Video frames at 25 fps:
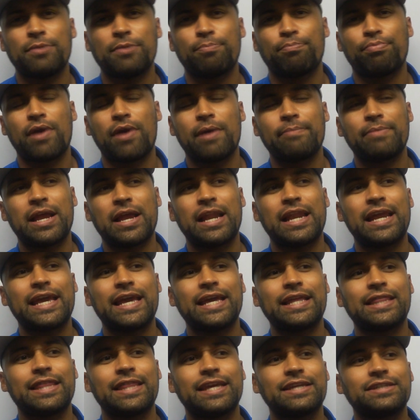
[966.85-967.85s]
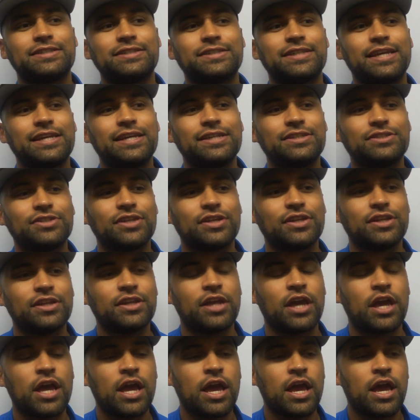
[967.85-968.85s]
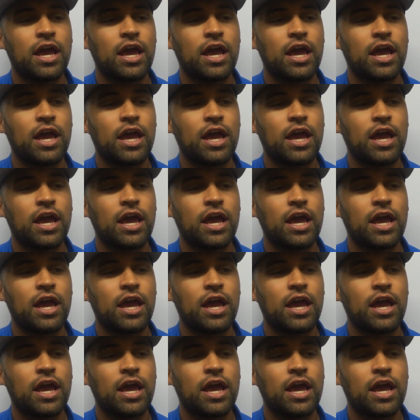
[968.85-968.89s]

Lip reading: the Premier League this season?